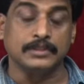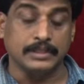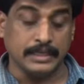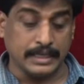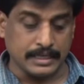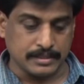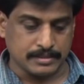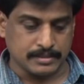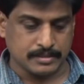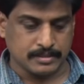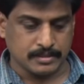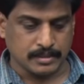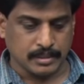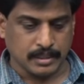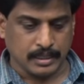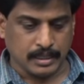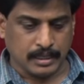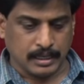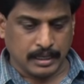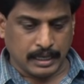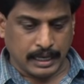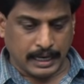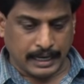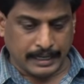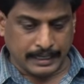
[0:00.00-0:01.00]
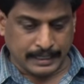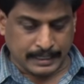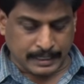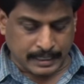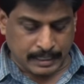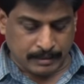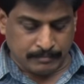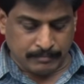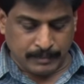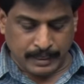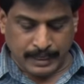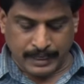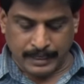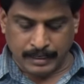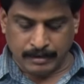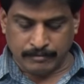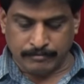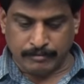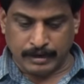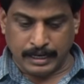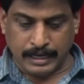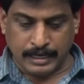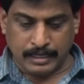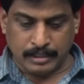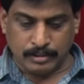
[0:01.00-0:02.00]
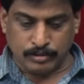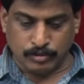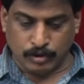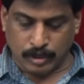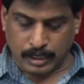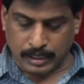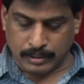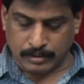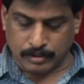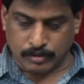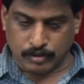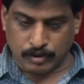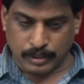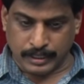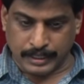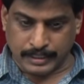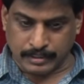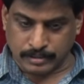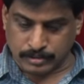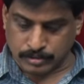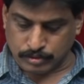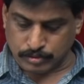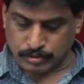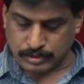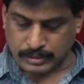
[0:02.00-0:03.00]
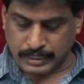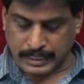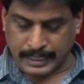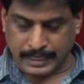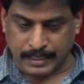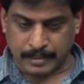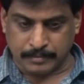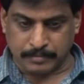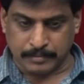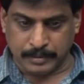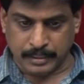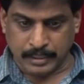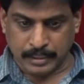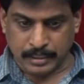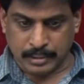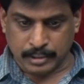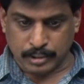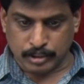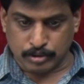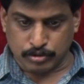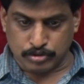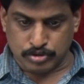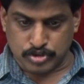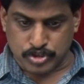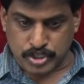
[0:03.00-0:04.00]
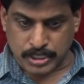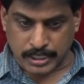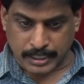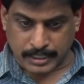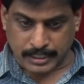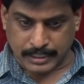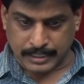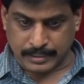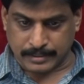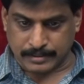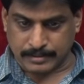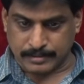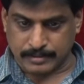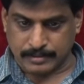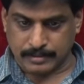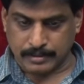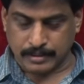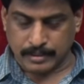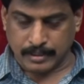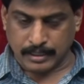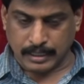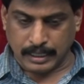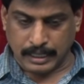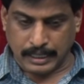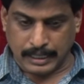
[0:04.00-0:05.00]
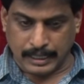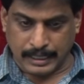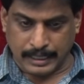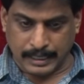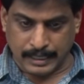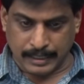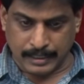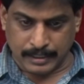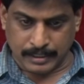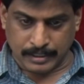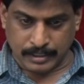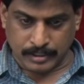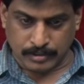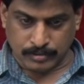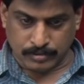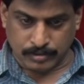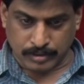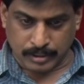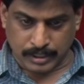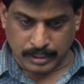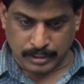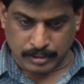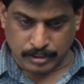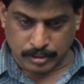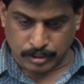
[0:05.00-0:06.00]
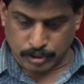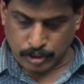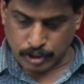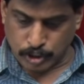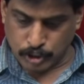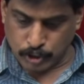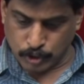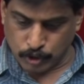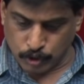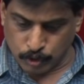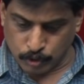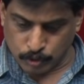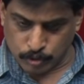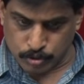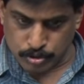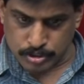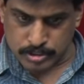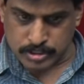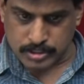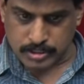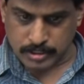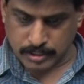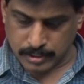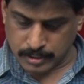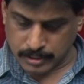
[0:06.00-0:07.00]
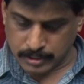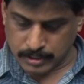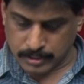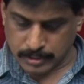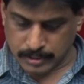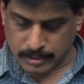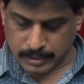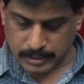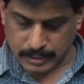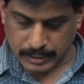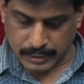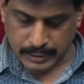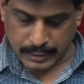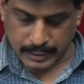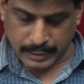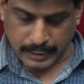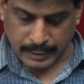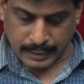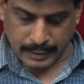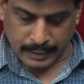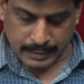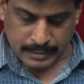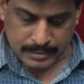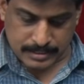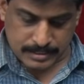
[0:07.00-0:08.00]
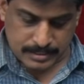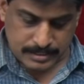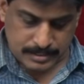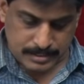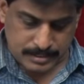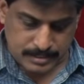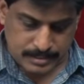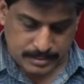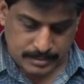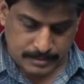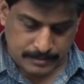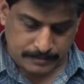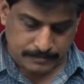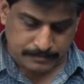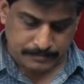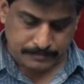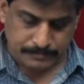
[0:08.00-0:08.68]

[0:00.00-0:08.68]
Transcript: yes, and command while you are going to type, you check it and you need to use yes,